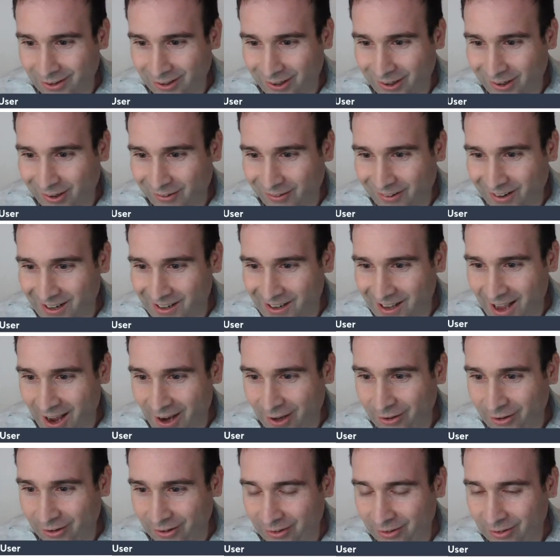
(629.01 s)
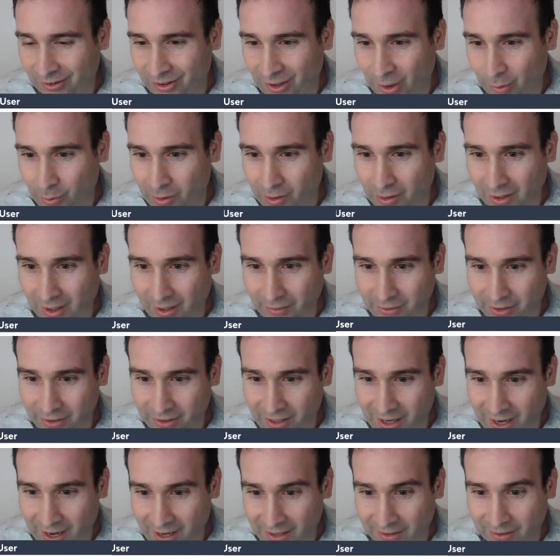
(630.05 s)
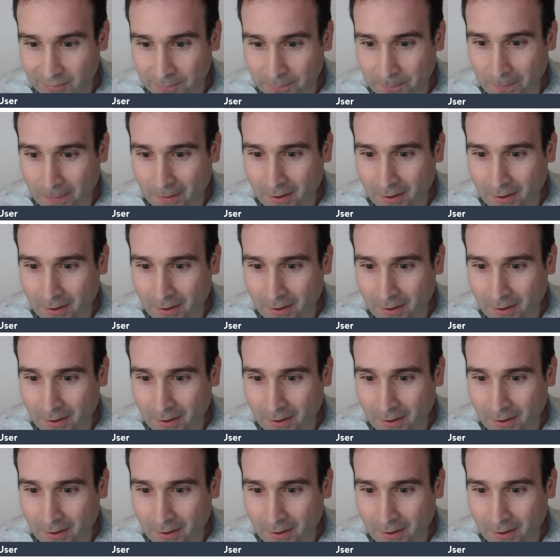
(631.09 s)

All right, excellent. So we love you guys.